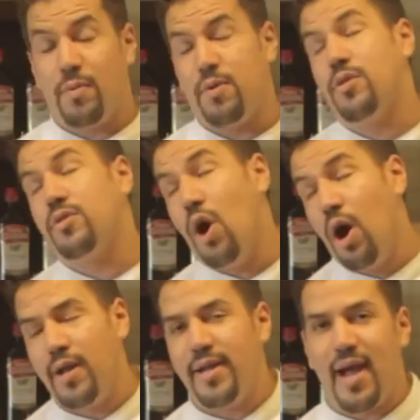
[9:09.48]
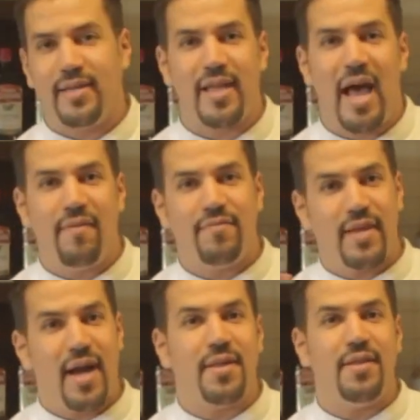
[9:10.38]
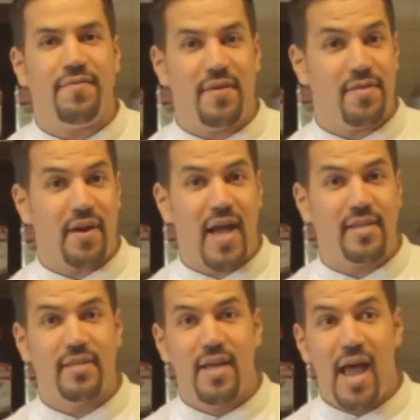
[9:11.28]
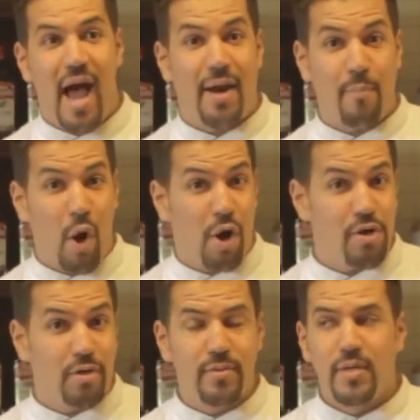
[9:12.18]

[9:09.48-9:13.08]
not the only rice, they have 3 other different rice. Arborio